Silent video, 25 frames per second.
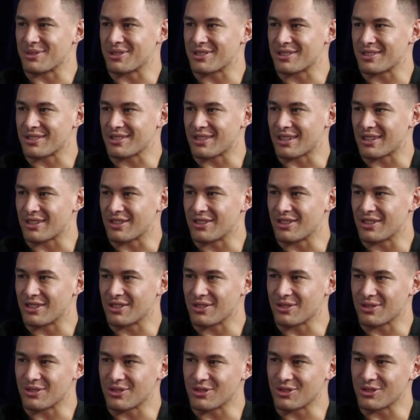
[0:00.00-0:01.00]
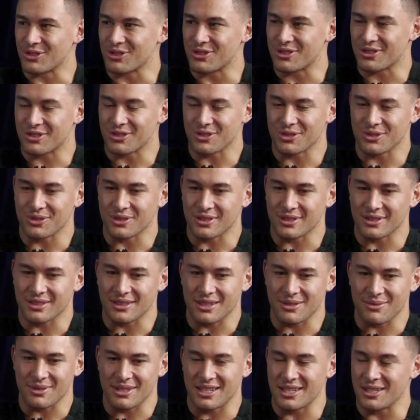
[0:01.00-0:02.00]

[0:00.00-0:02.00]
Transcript: which like you know you're, you're used to is um,